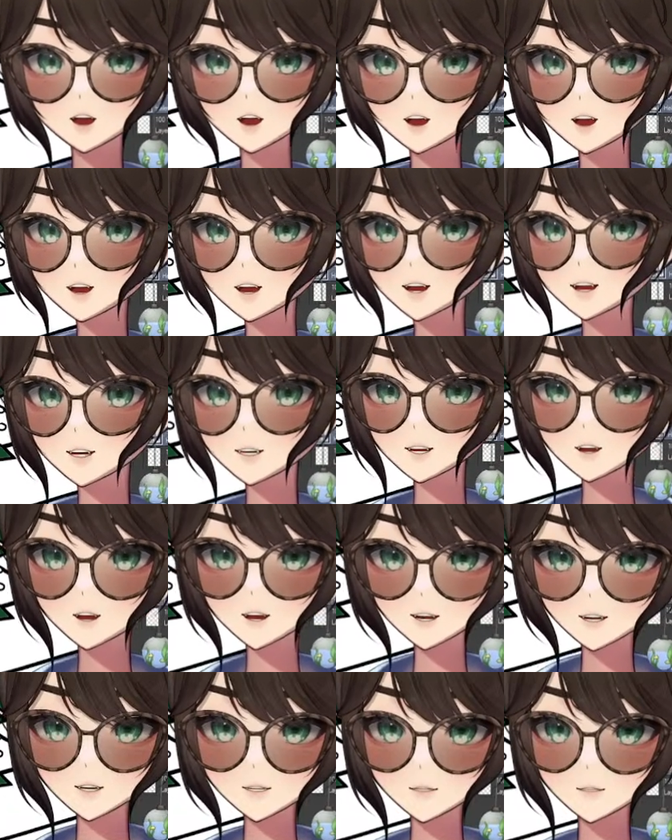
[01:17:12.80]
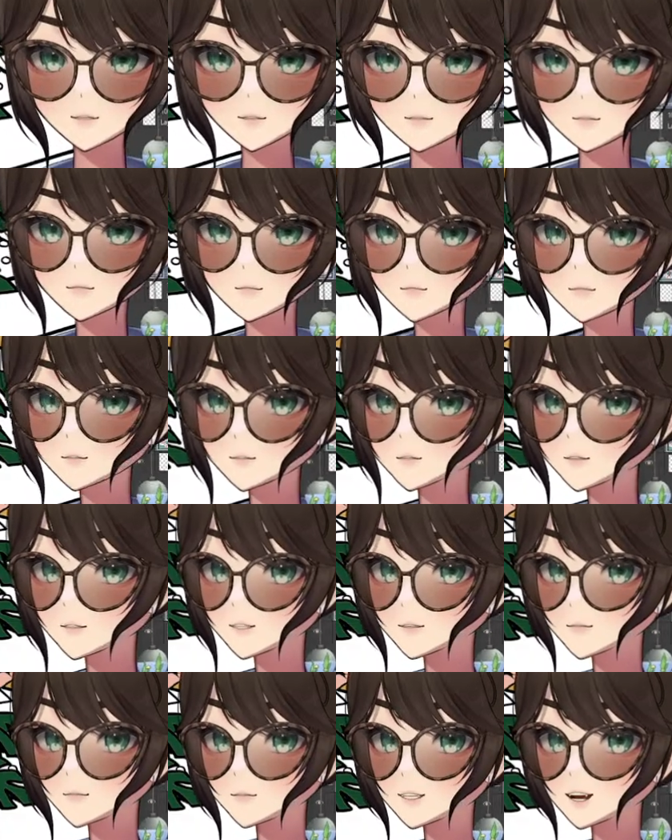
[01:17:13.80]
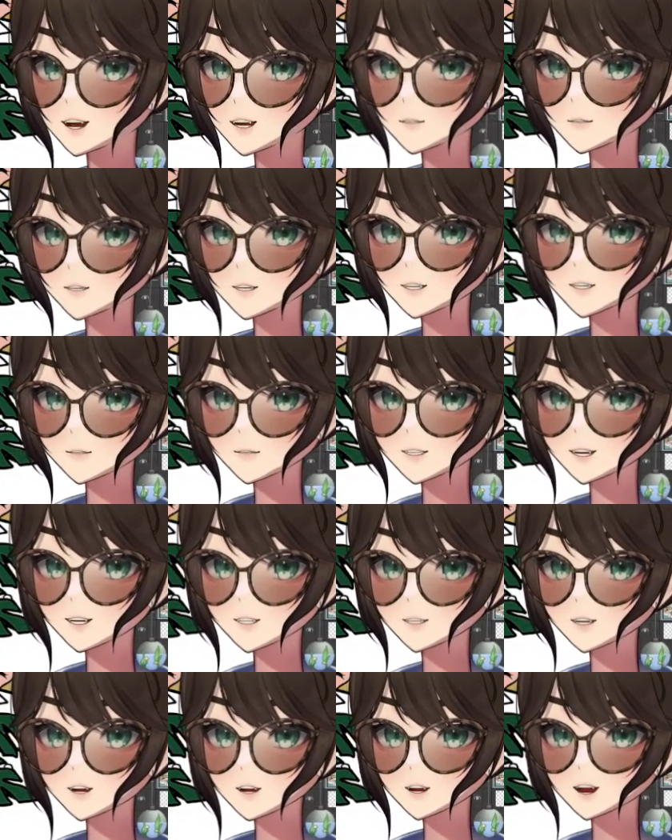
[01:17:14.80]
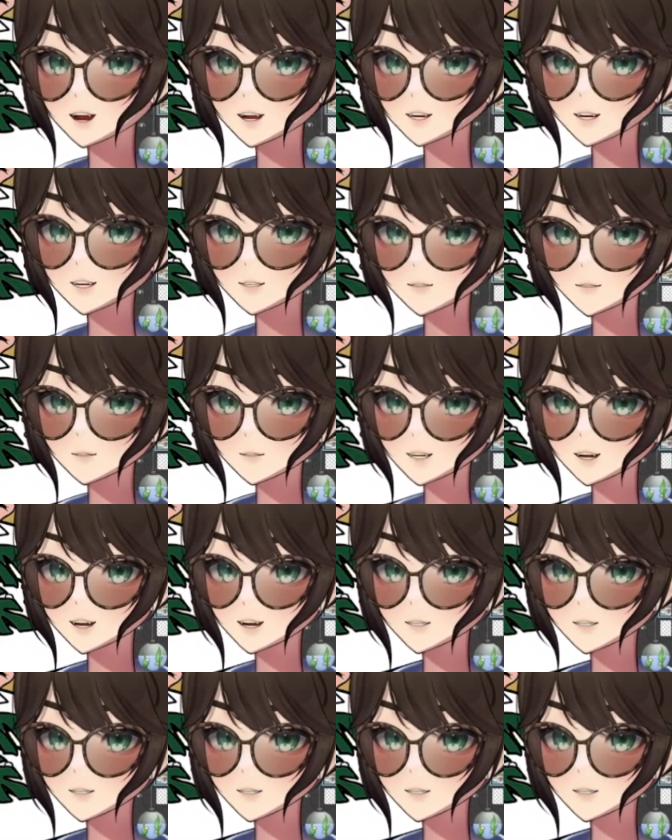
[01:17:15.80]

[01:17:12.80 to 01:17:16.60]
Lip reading: Okay, these remind me of that Hawaiian flower,